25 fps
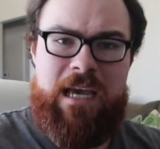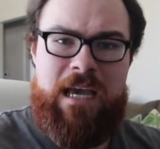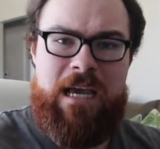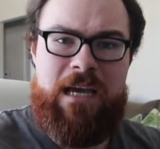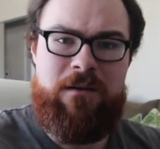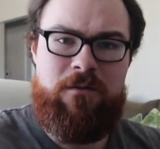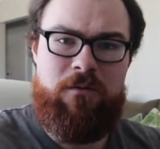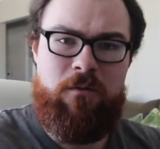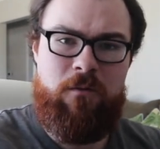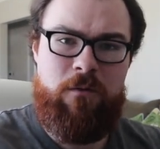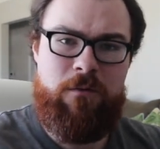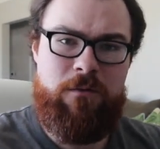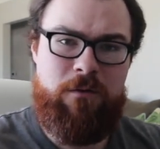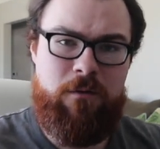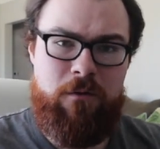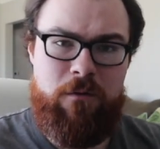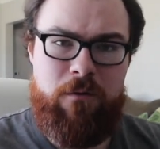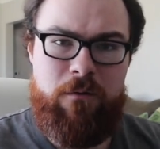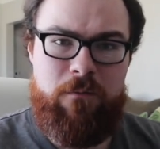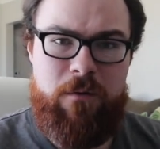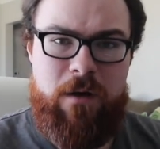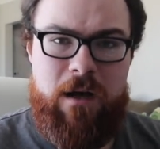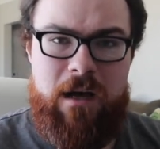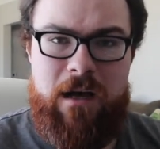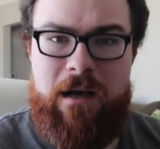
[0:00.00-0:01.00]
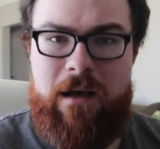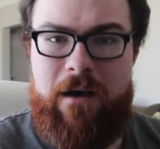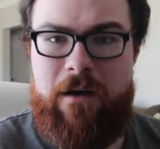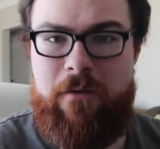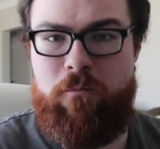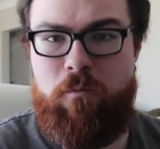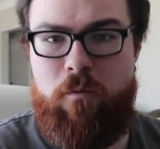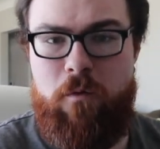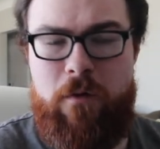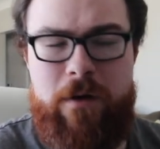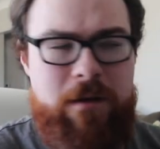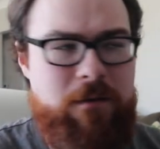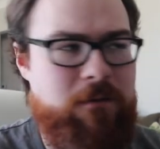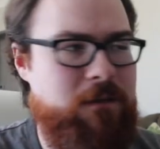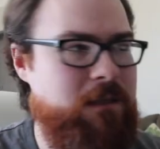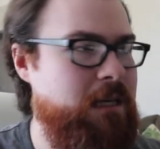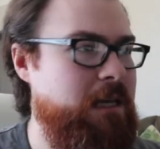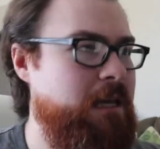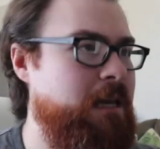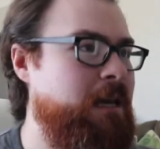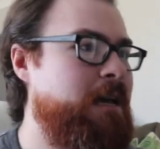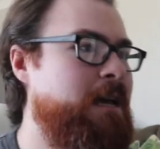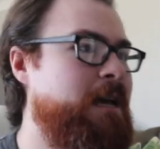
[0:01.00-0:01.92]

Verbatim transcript: and or the uh, royalty